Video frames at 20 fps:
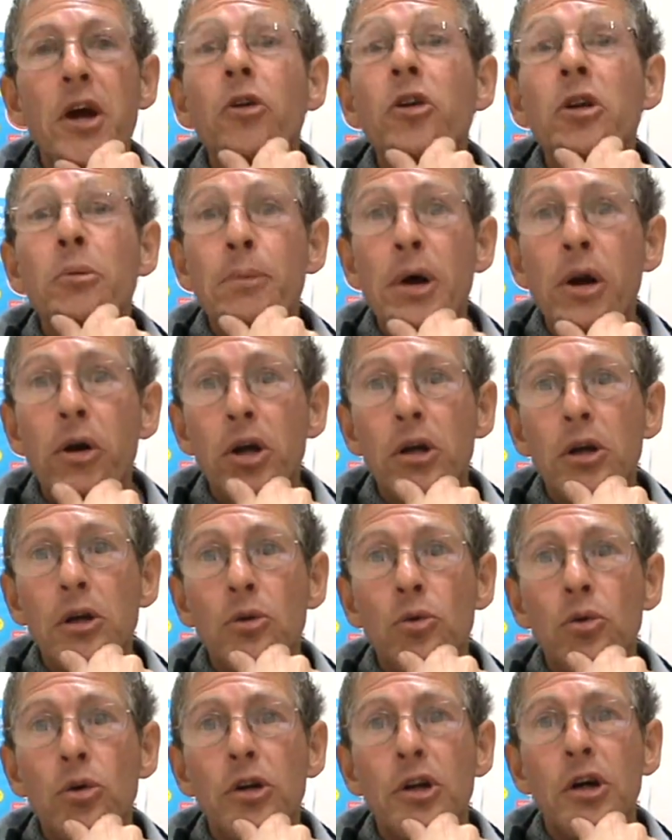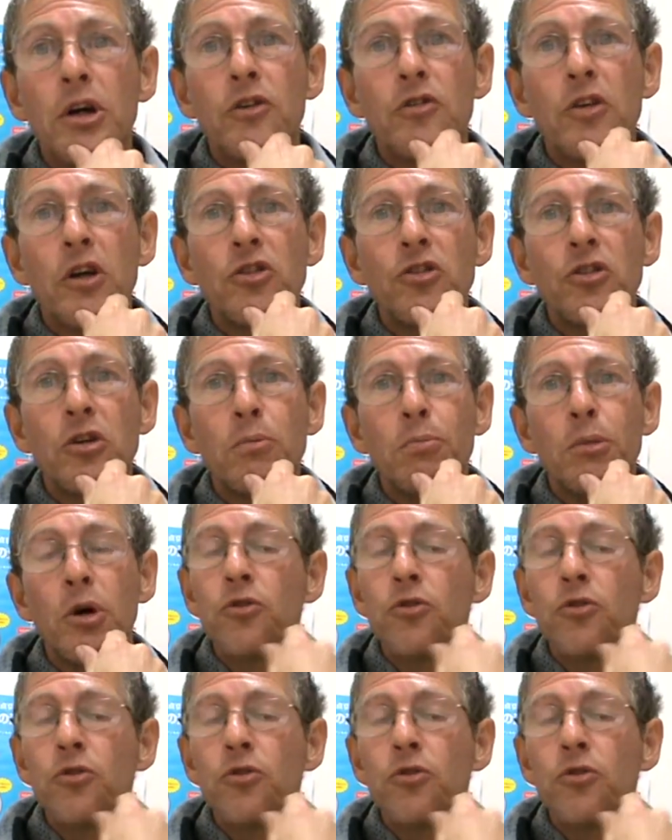are an American organisation.